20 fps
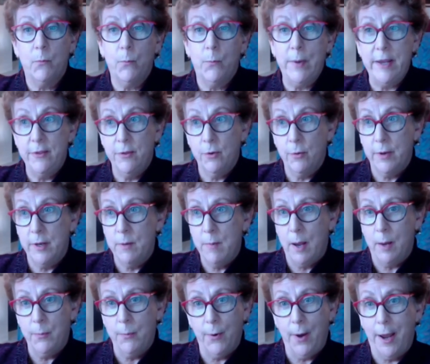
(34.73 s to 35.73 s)
either in
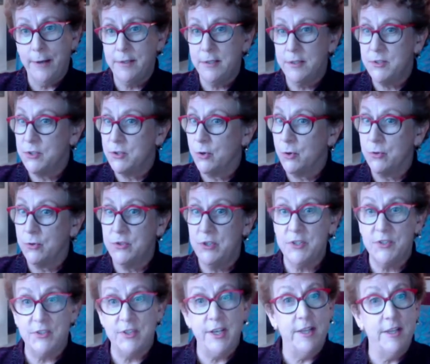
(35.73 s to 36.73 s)
my practice or
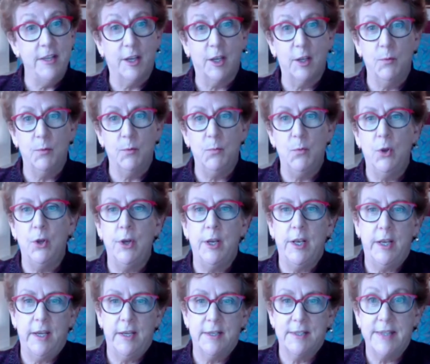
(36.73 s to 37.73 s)
just in the
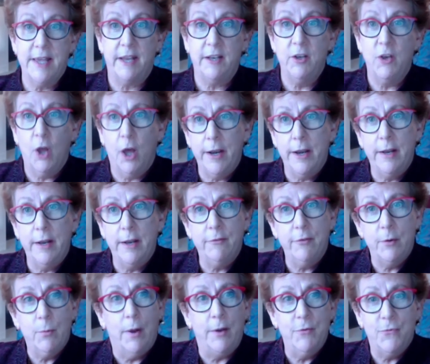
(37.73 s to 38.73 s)
community is that not
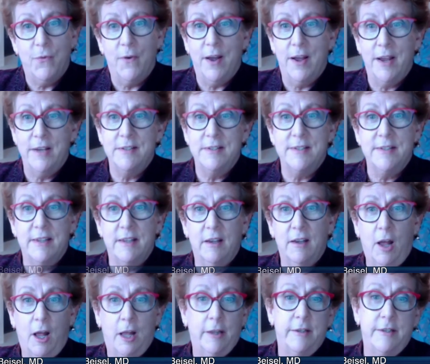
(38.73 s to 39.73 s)
everyone finds the
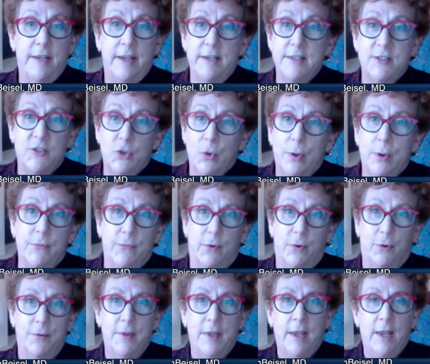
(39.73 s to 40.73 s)
holidays
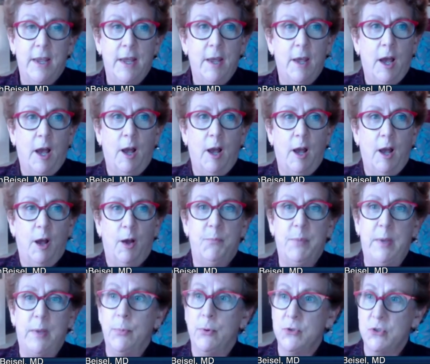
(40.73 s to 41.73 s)
joyful.
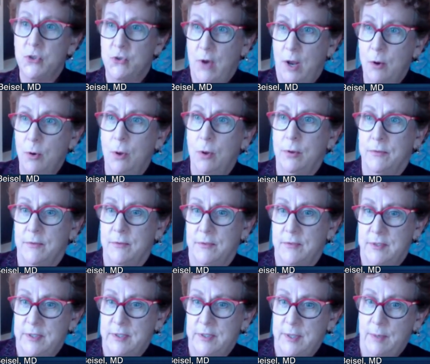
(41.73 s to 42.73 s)
People struggle
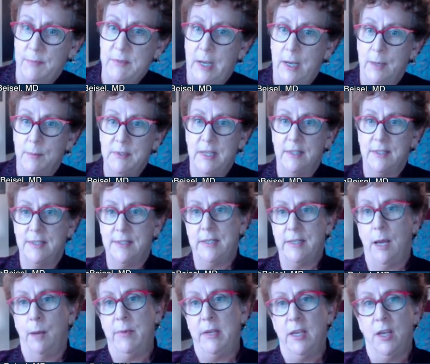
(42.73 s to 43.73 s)
sometimes at this time of
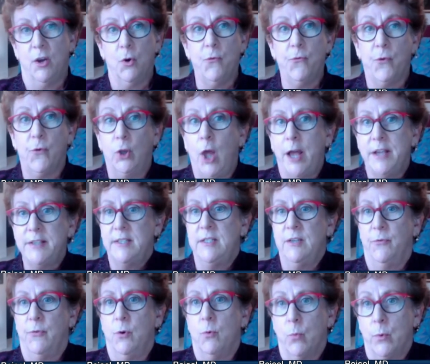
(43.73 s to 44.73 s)
year for lots of
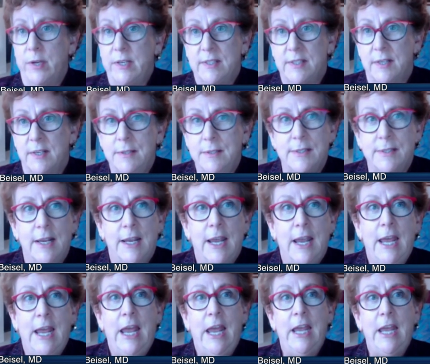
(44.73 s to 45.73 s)
different reasons,
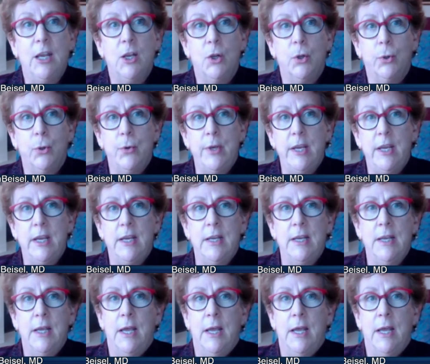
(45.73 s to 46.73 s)
including